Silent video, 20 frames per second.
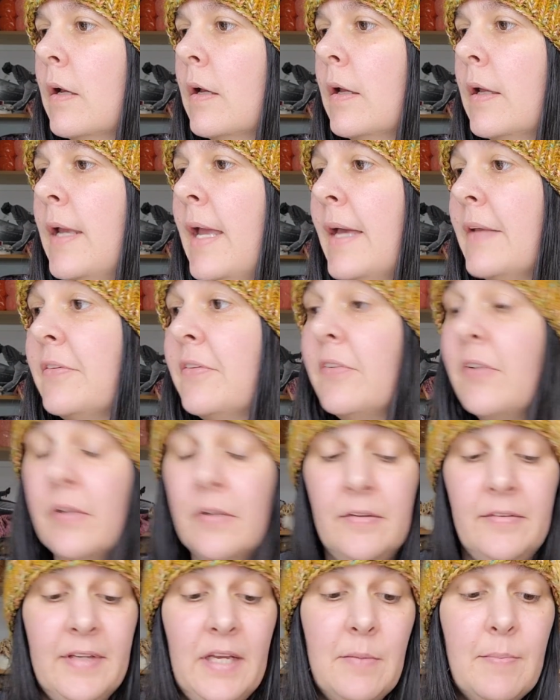Yes,
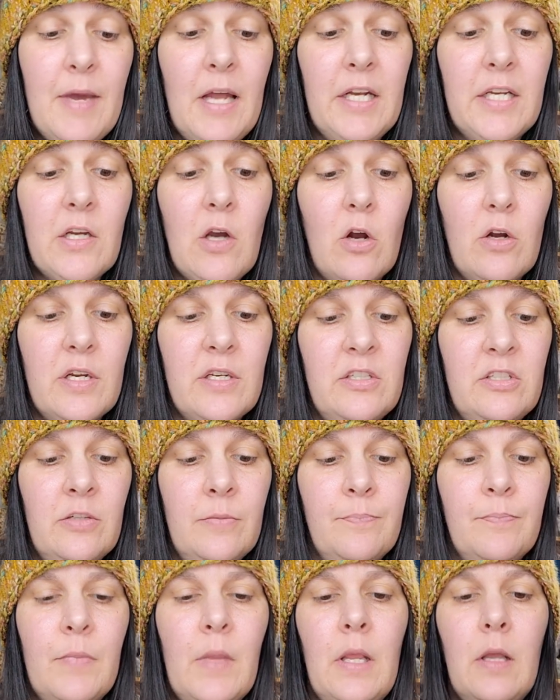same amount of yardage,
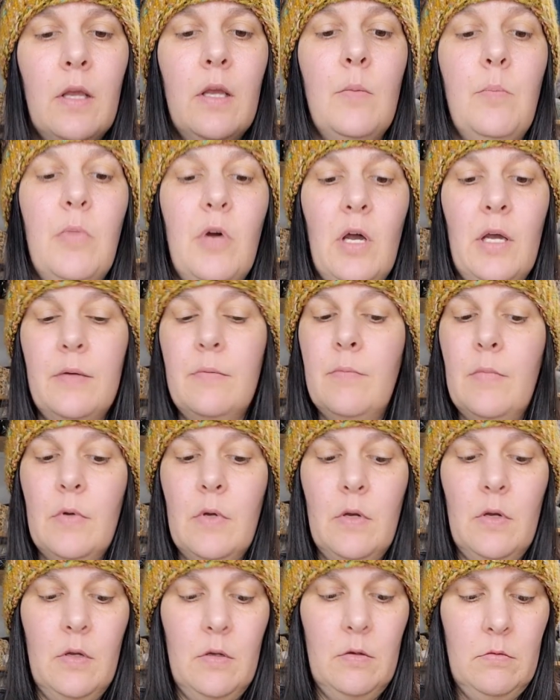but
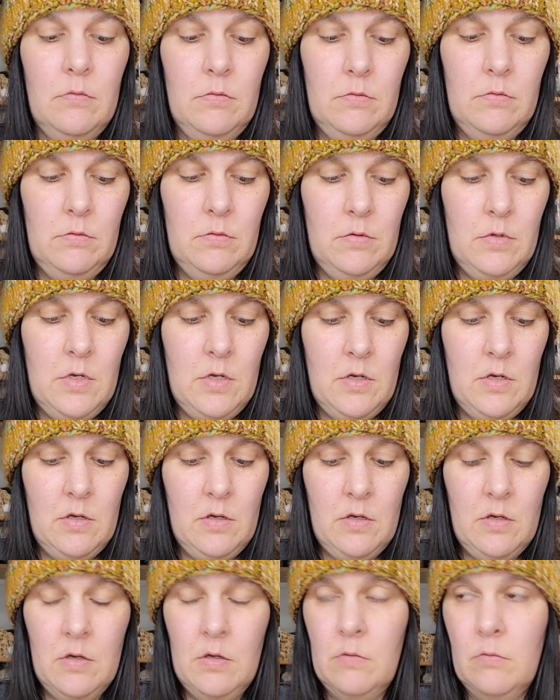
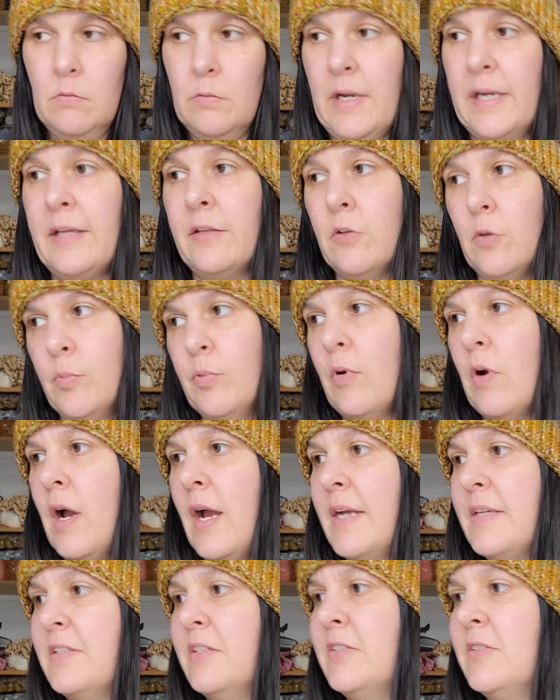uh, regular
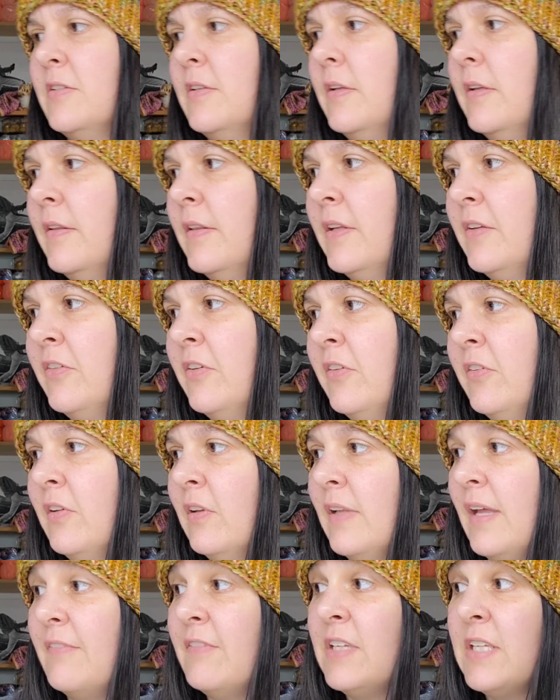price, this is
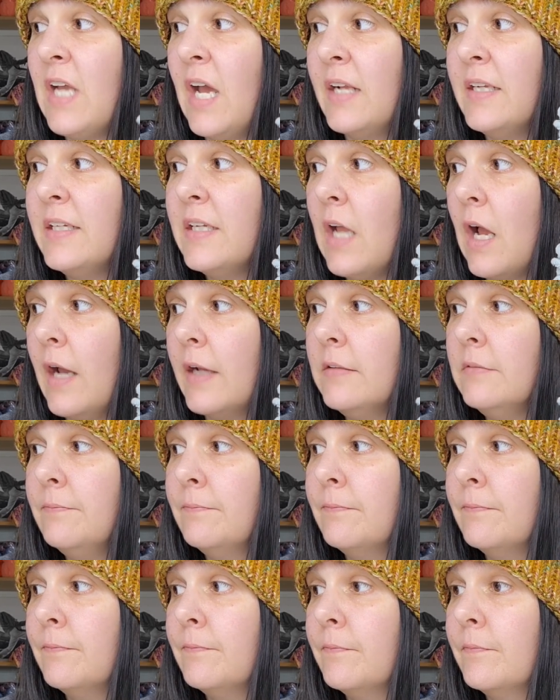$11.99
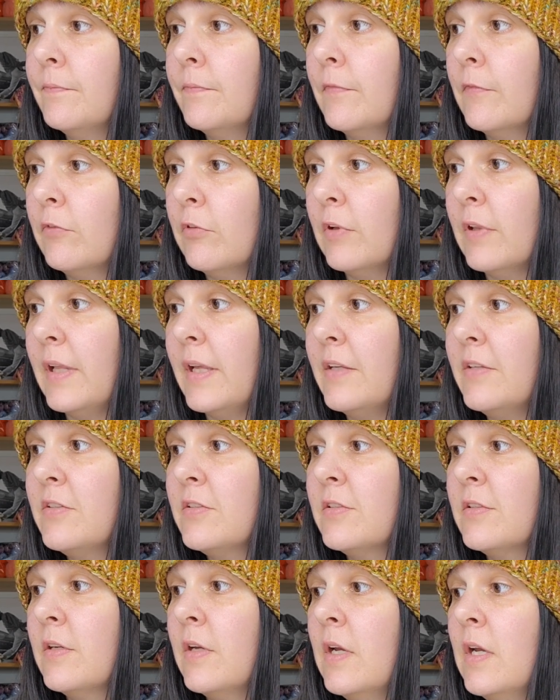for
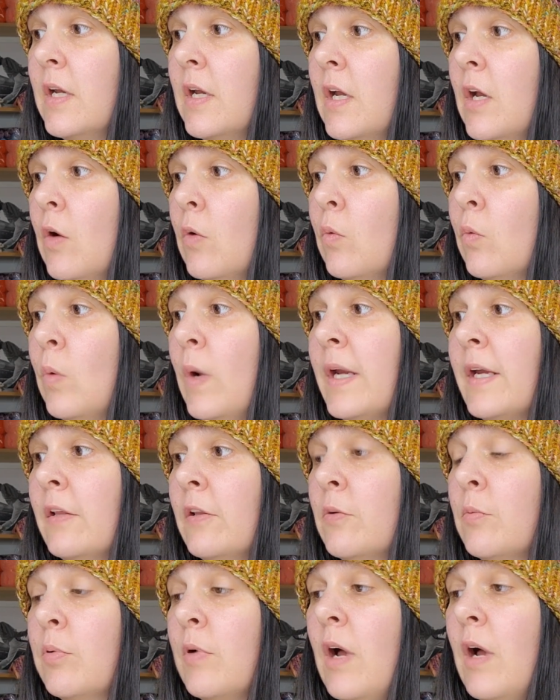this.
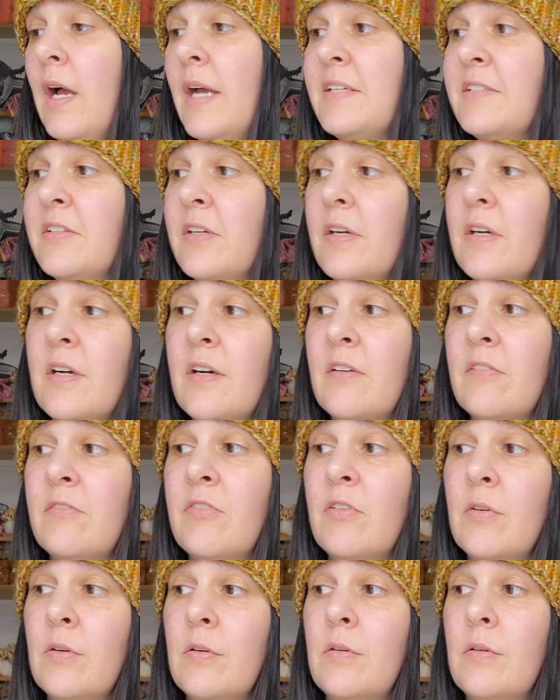Regular price of